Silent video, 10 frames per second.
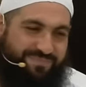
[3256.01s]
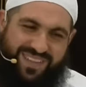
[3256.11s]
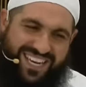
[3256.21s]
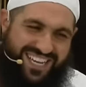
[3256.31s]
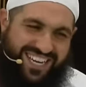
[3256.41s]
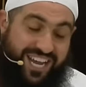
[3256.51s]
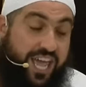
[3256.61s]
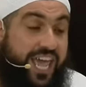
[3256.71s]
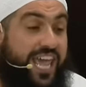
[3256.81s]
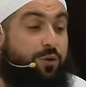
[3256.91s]
No, no, no, no.
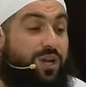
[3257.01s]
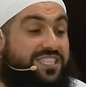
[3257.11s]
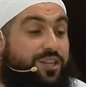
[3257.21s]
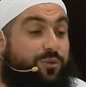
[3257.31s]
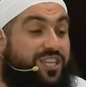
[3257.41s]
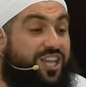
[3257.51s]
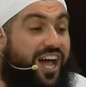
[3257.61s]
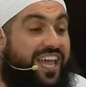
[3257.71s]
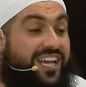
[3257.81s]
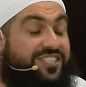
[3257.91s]
He wants to
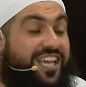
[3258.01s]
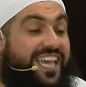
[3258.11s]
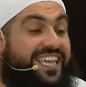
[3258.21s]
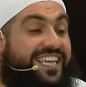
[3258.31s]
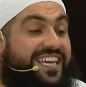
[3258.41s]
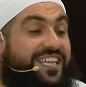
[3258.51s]
retire so he can